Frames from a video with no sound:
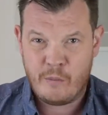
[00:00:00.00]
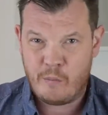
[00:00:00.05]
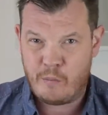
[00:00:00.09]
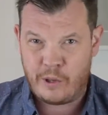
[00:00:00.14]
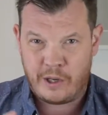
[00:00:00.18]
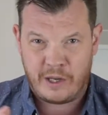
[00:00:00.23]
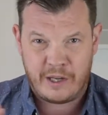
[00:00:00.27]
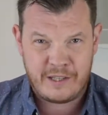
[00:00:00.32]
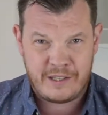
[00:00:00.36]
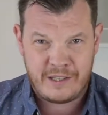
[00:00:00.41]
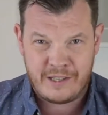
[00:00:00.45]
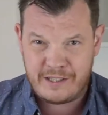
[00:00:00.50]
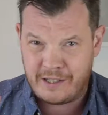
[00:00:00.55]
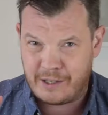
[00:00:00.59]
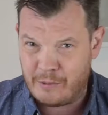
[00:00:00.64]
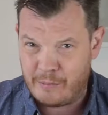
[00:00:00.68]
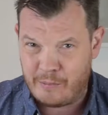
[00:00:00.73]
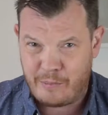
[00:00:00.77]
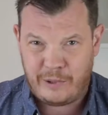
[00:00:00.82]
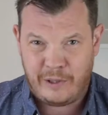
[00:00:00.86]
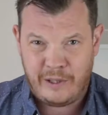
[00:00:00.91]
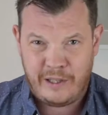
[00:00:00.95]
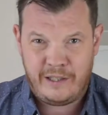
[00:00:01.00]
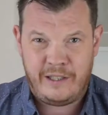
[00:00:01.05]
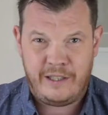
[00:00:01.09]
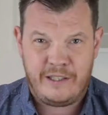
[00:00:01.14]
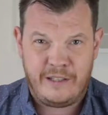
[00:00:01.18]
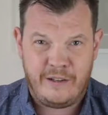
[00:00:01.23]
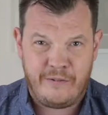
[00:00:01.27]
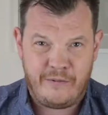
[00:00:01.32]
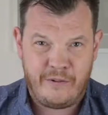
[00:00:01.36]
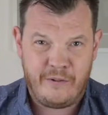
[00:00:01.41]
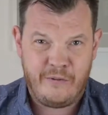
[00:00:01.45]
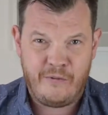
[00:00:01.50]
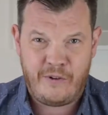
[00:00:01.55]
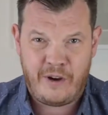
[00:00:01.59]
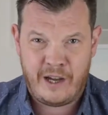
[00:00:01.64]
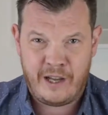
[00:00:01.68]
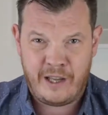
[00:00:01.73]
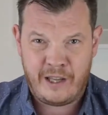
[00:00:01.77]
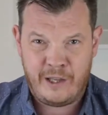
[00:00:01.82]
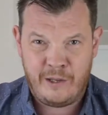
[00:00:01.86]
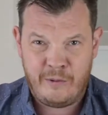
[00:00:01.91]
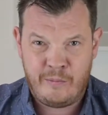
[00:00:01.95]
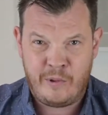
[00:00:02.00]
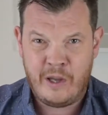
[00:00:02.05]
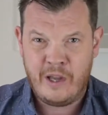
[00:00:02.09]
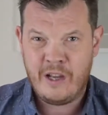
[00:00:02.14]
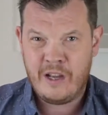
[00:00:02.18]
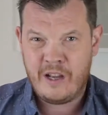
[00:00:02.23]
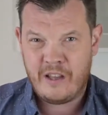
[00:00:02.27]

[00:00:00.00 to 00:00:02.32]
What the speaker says: because it's a completely different vibe.